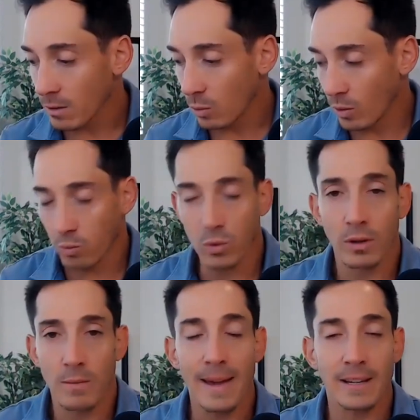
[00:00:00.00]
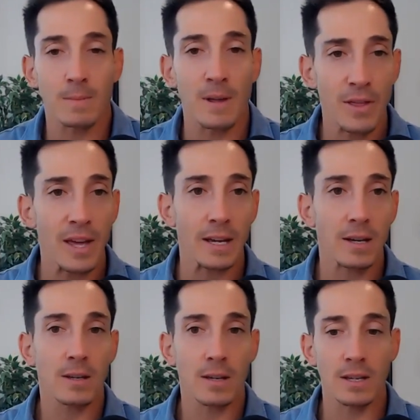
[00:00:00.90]
What it really makes me
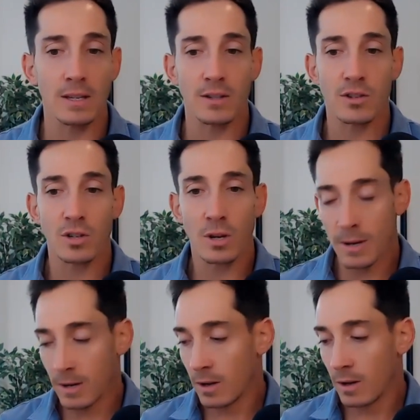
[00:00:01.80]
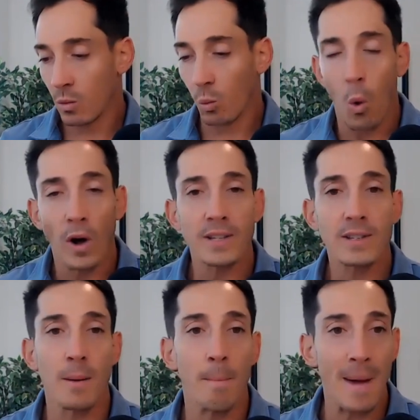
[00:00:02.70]
think is, what
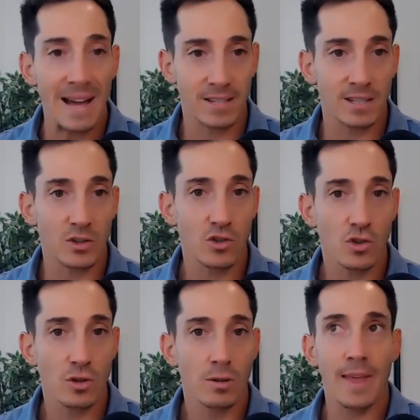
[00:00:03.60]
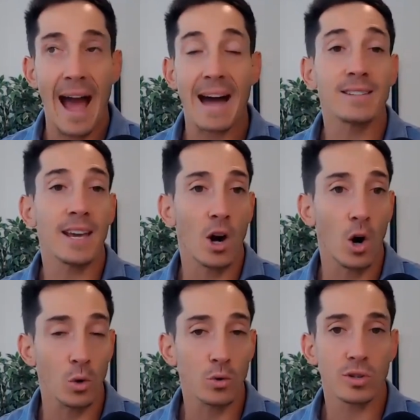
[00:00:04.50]
is the message as a
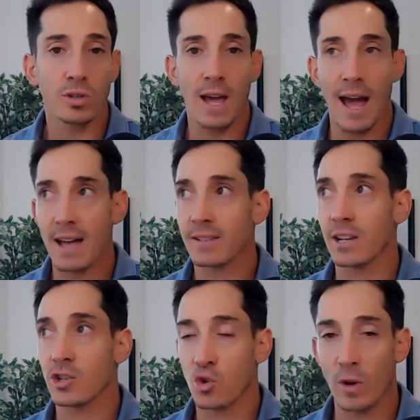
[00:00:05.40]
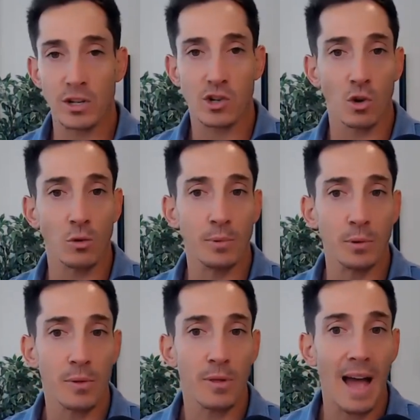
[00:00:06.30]
host, as a trade show
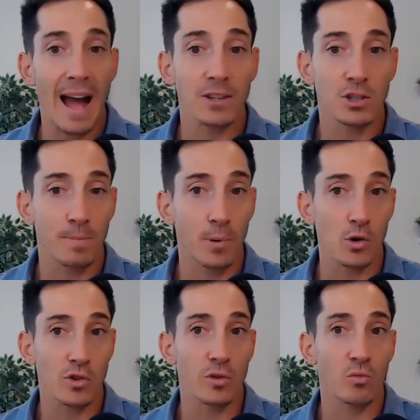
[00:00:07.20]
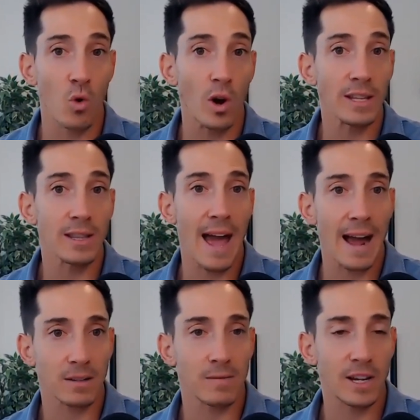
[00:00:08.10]
booth, as the person running the
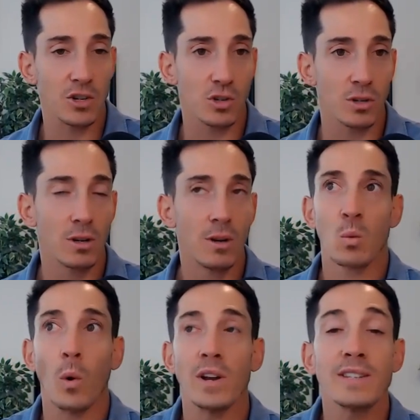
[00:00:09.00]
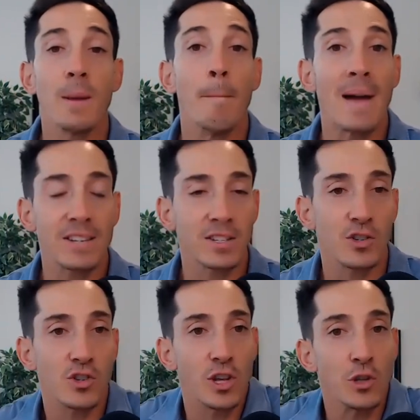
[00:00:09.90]
activation? What is the
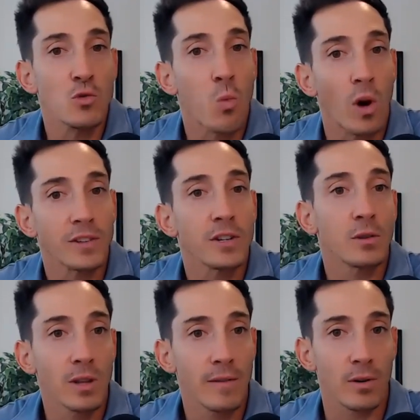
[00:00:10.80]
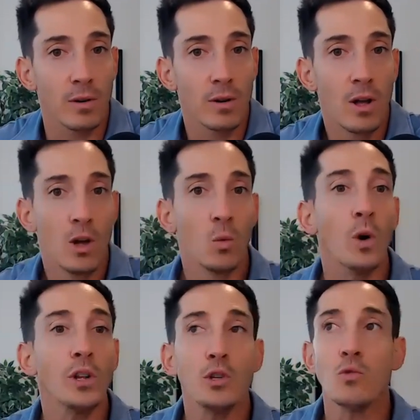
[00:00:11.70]
message that you want to deliver?
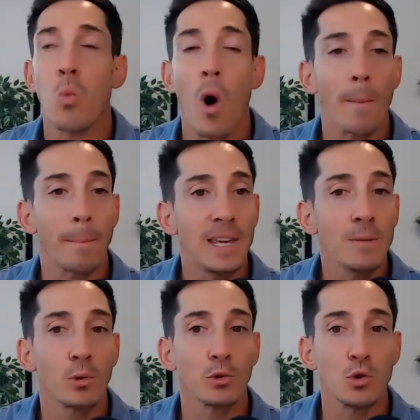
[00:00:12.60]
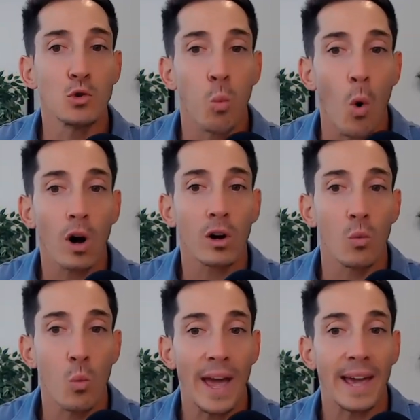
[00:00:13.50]
What do you want people to walk
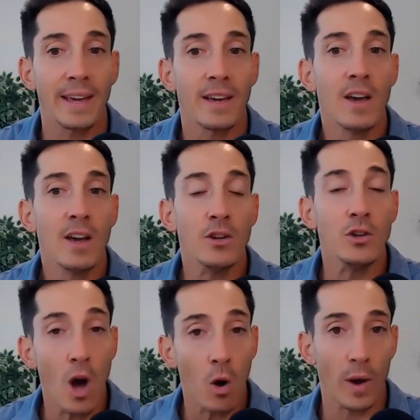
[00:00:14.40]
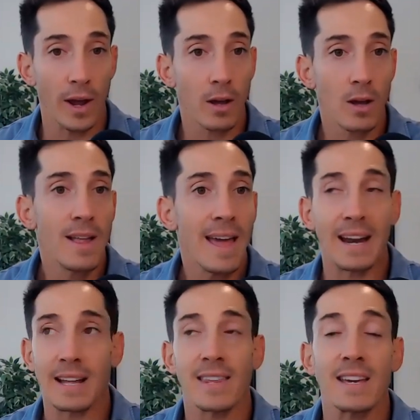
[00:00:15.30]
away knowing? And
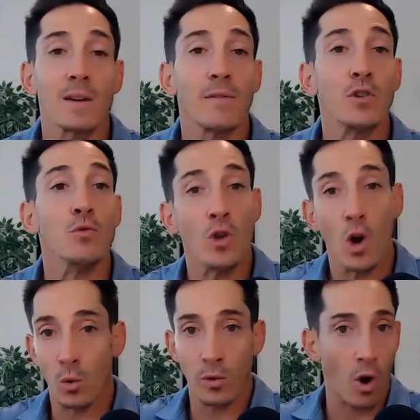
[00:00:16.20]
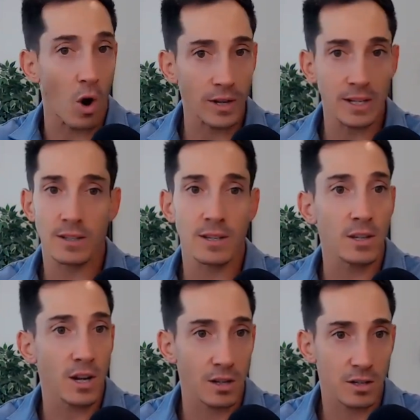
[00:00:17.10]
I think if you know the audience and
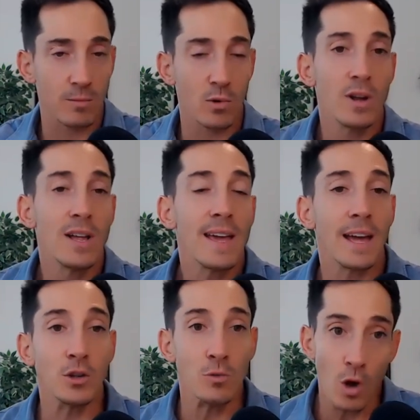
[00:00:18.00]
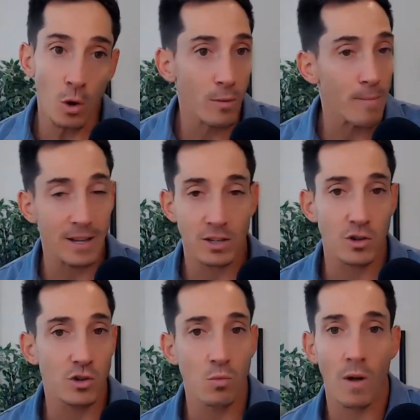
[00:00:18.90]
the customer and you know the
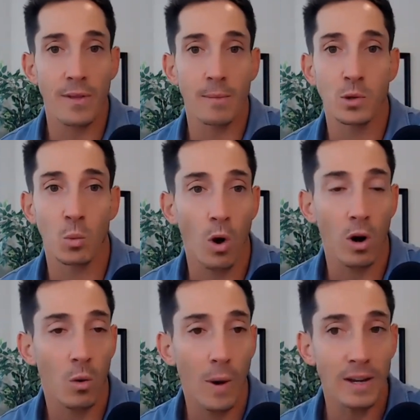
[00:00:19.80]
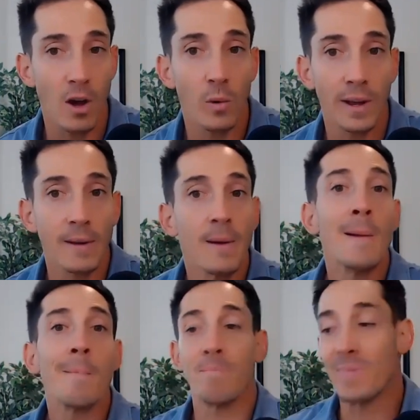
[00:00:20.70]
message you want them to walk away knowing,
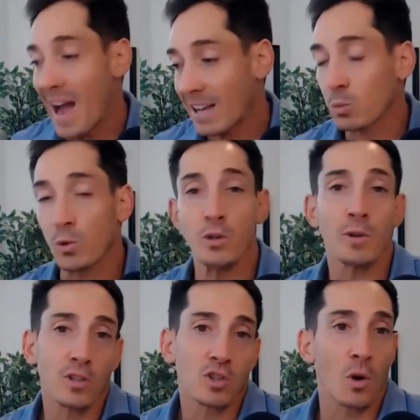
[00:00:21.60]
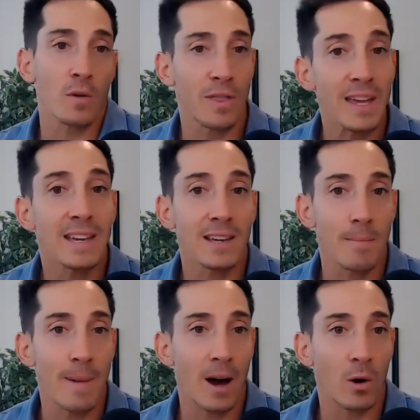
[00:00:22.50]
that's when you can start thinking
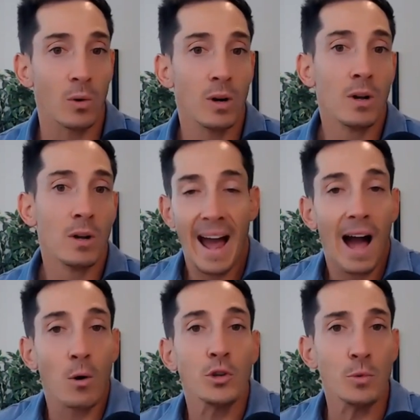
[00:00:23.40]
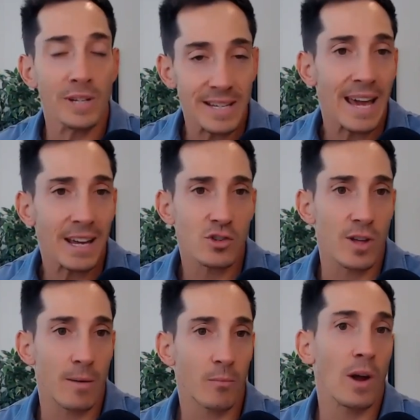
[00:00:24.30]
about how you engage
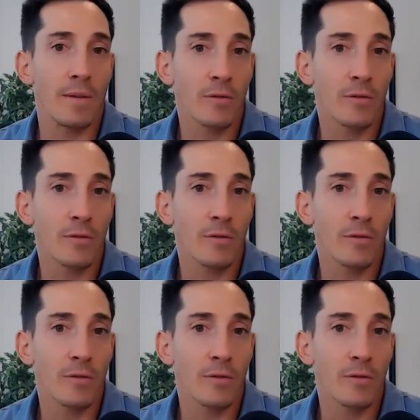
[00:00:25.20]
them, right?